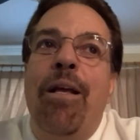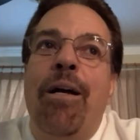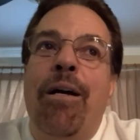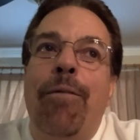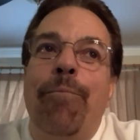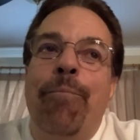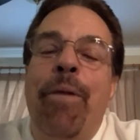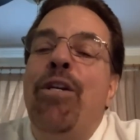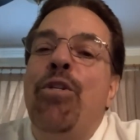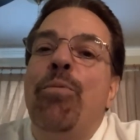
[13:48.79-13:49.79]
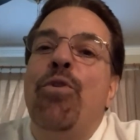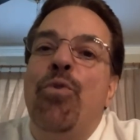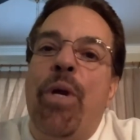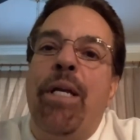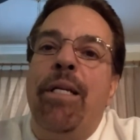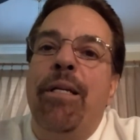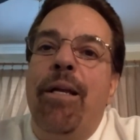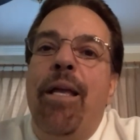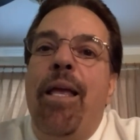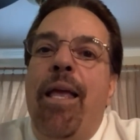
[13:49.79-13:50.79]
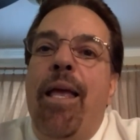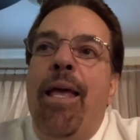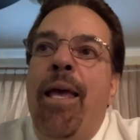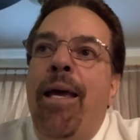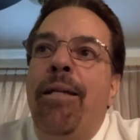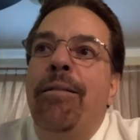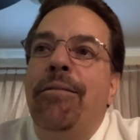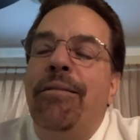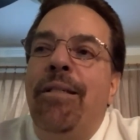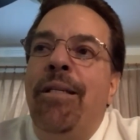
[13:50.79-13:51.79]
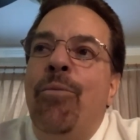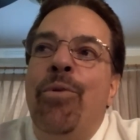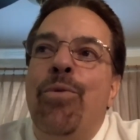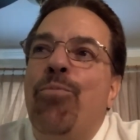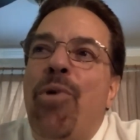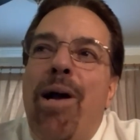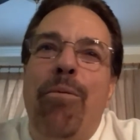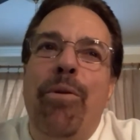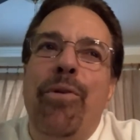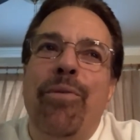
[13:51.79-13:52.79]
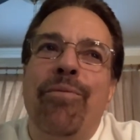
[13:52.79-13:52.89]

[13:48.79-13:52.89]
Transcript: um, management training, and it was probably